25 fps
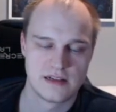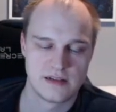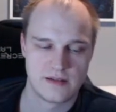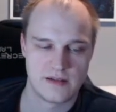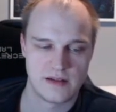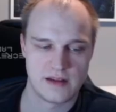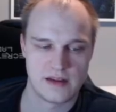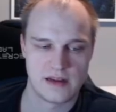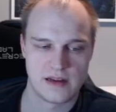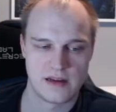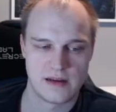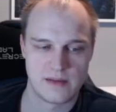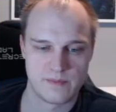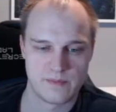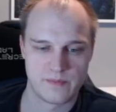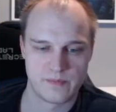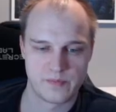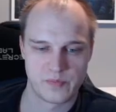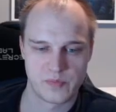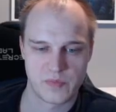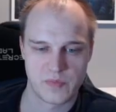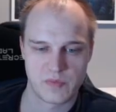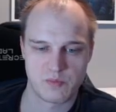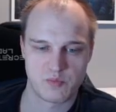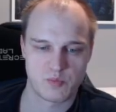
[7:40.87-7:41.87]

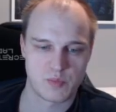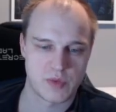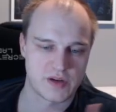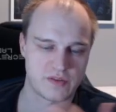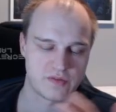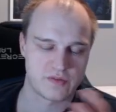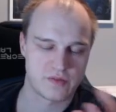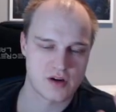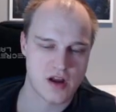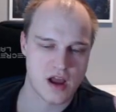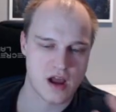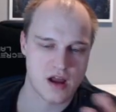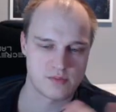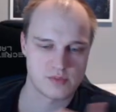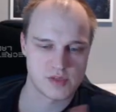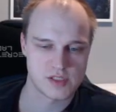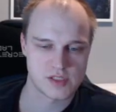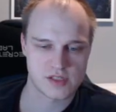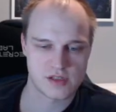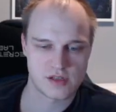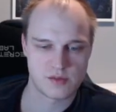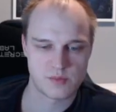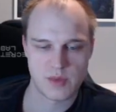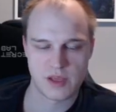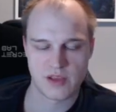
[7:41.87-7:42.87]
But for now I'm just
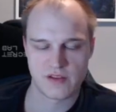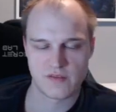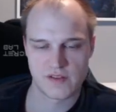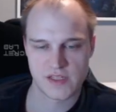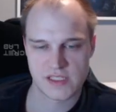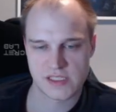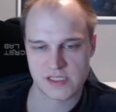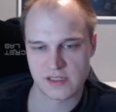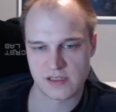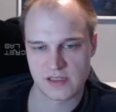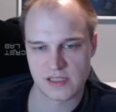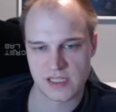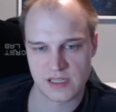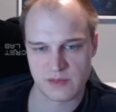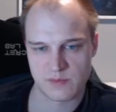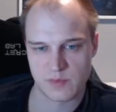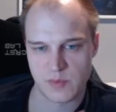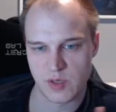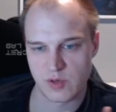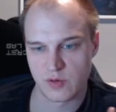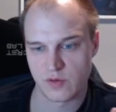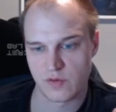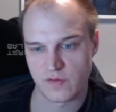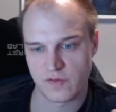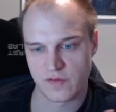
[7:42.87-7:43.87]
going to be investing like my
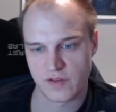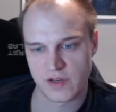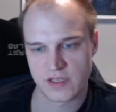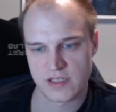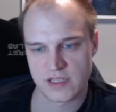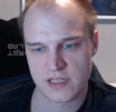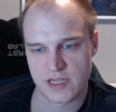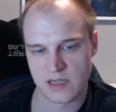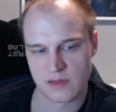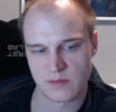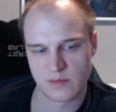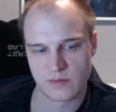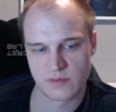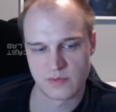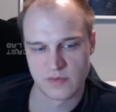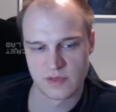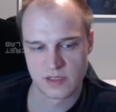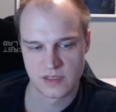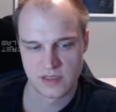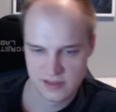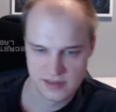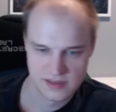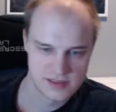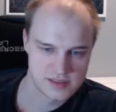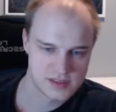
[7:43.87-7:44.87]
own free time.
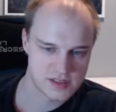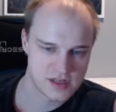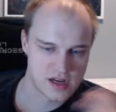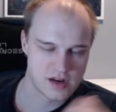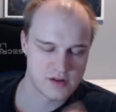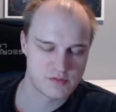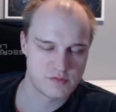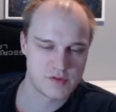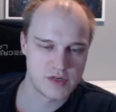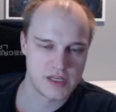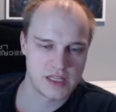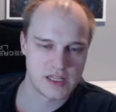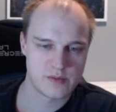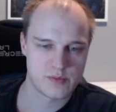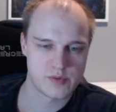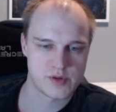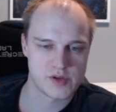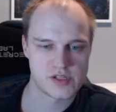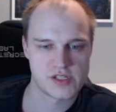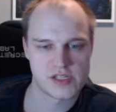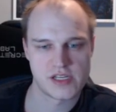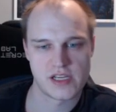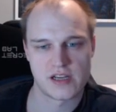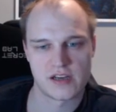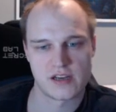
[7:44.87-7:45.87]
So I'd really
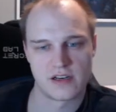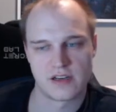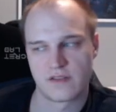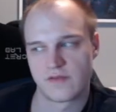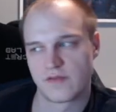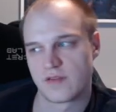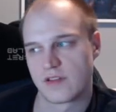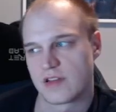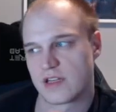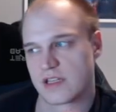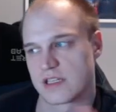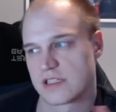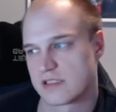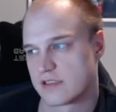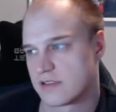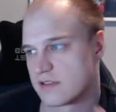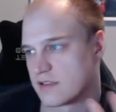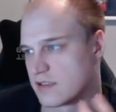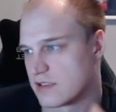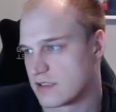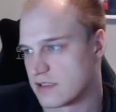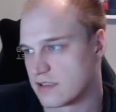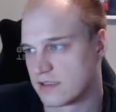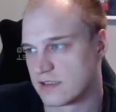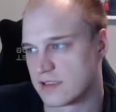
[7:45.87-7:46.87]
appreciate it if you
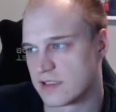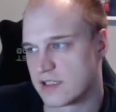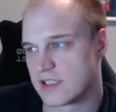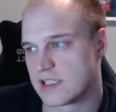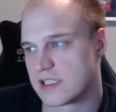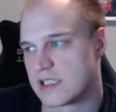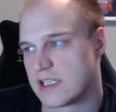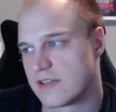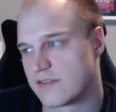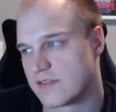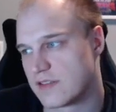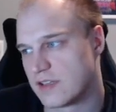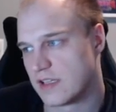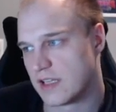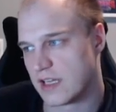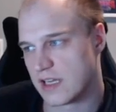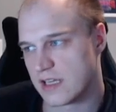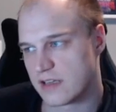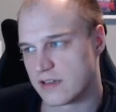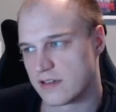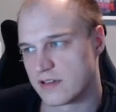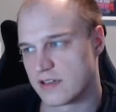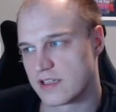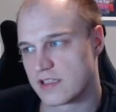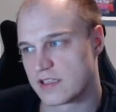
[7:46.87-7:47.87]
guys just left a like
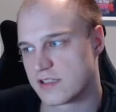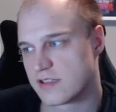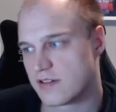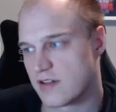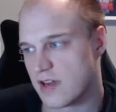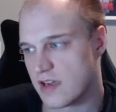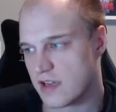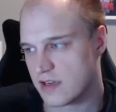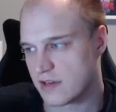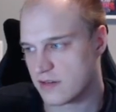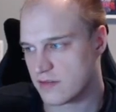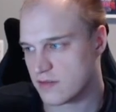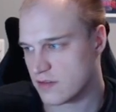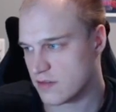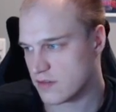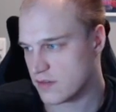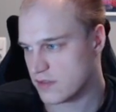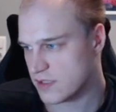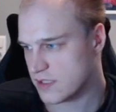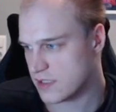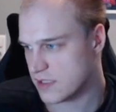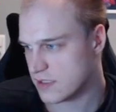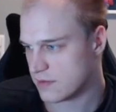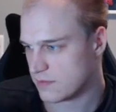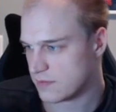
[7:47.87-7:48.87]
on it so I can grow
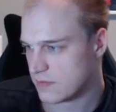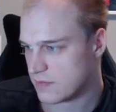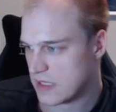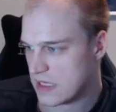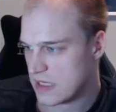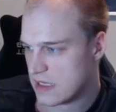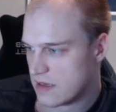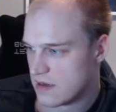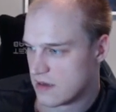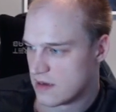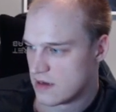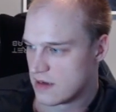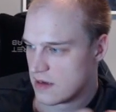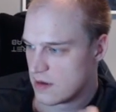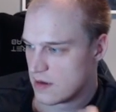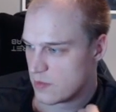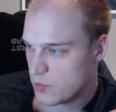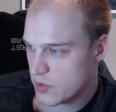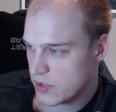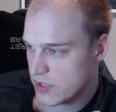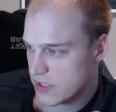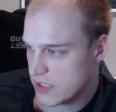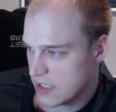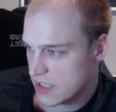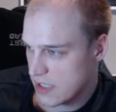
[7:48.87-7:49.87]
this.
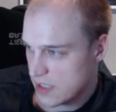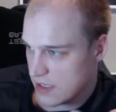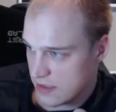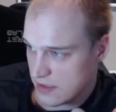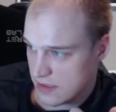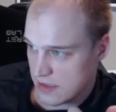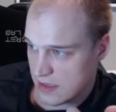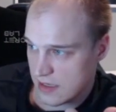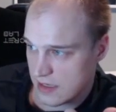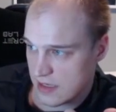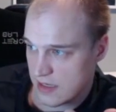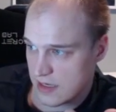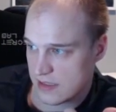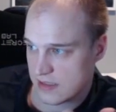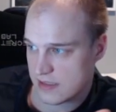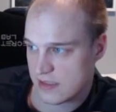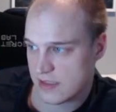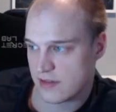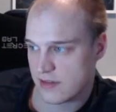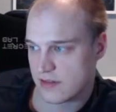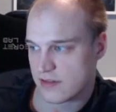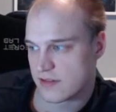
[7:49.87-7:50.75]
Appreciate it, and I'll see you on